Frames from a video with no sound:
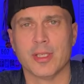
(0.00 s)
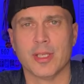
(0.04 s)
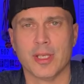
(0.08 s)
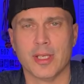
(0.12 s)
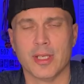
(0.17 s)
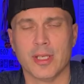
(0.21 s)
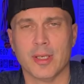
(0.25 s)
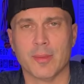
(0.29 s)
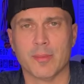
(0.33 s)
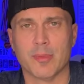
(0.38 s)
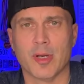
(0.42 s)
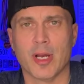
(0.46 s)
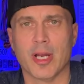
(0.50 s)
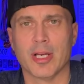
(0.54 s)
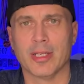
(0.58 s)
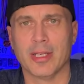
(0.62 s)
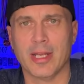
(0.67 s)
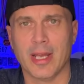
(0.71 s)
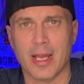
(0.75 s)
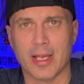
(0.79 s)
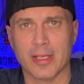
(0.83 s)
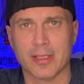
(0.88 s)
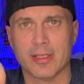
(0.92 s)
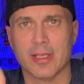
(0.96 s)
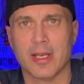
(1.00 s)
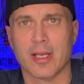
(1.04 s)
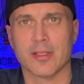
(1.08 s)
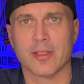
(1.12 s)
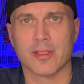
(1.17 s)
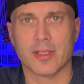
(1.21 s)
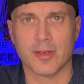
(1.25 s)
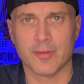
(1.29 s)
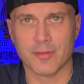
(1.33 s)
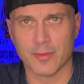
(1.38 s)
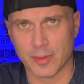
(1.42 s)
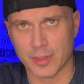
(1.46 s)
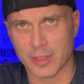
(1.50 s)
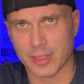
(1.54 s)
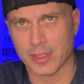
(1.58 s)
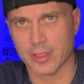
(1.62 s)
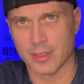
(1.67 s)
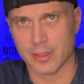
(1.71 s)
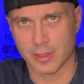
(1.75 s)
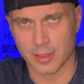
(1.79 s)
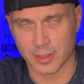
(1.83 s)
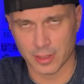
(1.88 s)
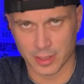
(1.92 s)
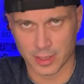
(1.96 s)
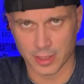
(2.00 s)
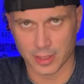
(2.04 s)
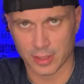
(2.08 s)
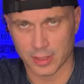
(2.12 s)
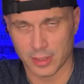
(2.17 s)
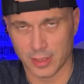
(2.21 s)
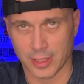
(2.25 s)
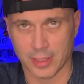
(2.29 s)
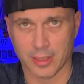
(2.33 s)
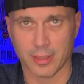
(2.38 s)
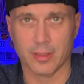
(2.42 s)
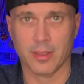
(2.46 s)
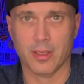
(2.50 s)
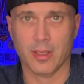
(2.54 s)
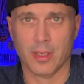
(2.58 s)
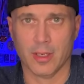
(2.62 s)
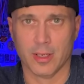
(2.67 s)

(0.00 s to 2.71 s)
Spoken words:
a broadcast out so that everyone can click,